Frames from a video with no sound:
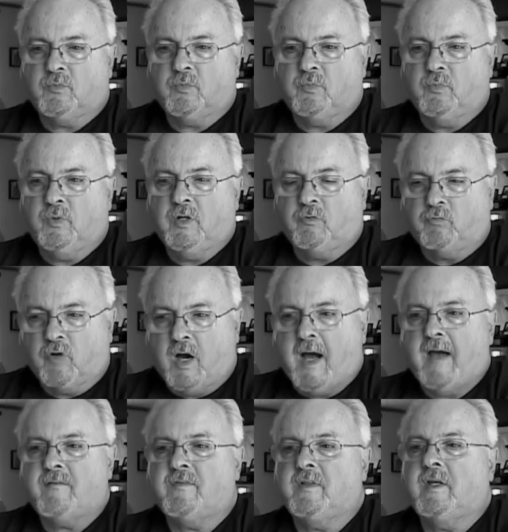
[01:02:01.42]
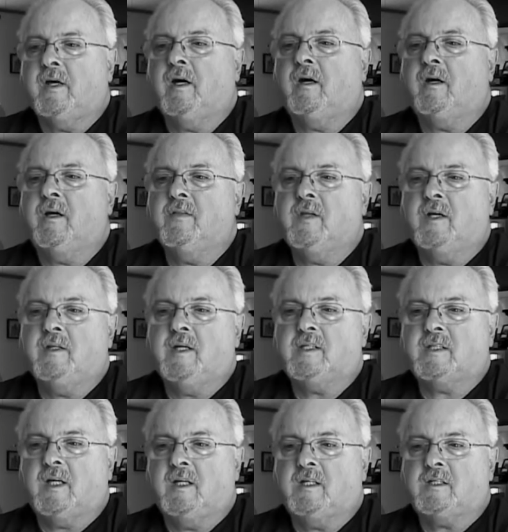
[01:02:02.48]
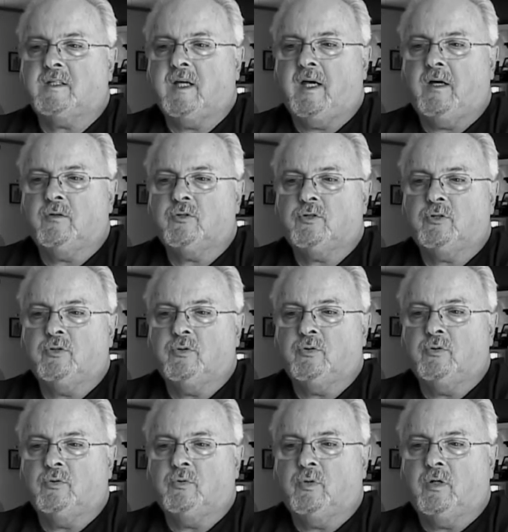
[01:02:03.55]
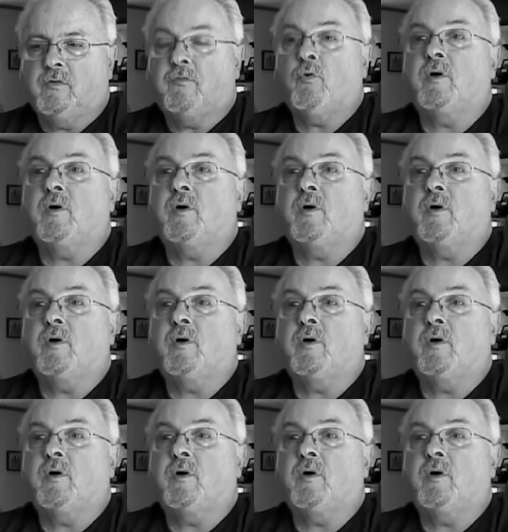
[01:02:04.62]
us. We arrived there, and then they sent us down to uh,